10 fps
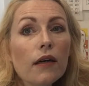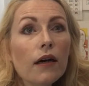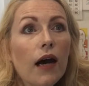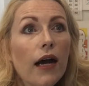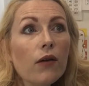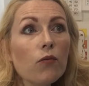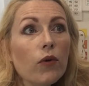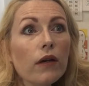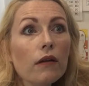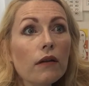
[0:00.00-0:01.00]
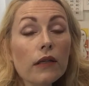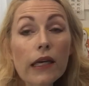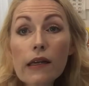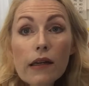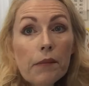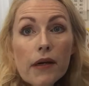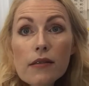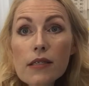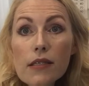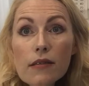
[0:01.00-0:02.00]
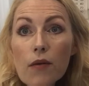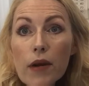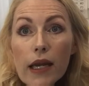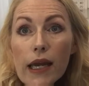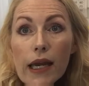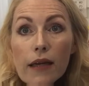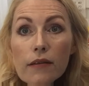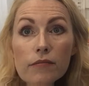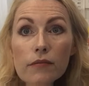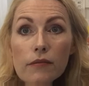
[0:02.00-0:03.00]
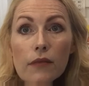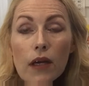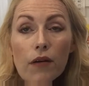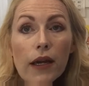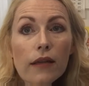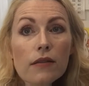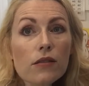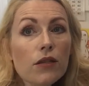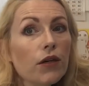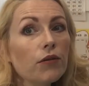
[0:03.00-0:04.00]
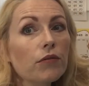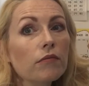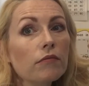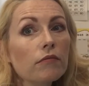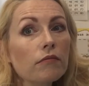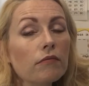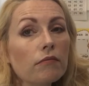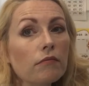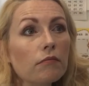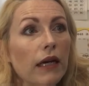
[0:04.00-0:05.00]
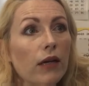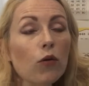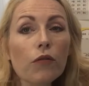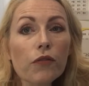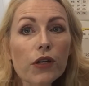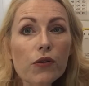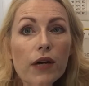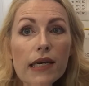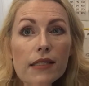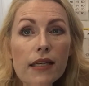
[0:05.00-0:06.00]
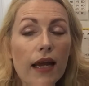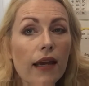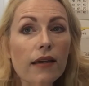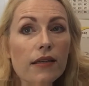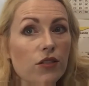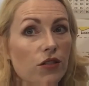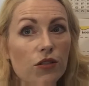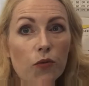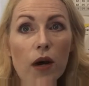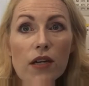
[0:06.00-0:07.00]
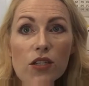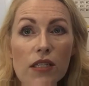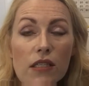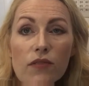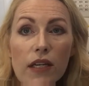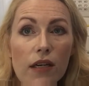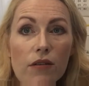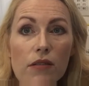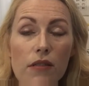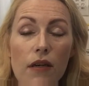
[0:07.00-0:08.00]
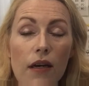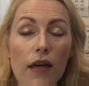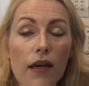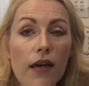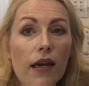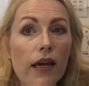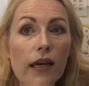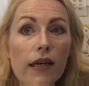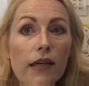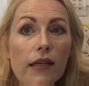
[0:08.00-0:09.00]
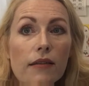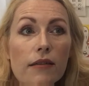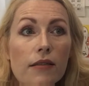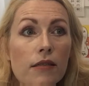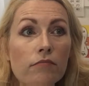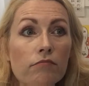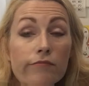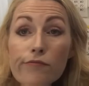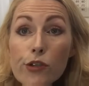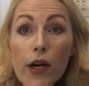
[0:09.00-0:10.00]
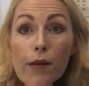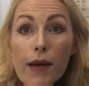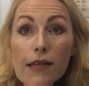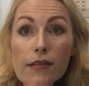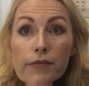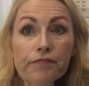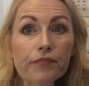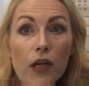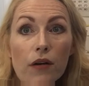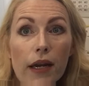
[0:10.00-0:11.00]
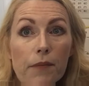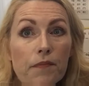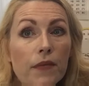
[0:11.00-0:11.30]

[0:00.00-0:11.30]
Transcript: I will get it up on Seesaw when I can. All right, so my goal for you guys today is just to watch these videos and try your best. All right,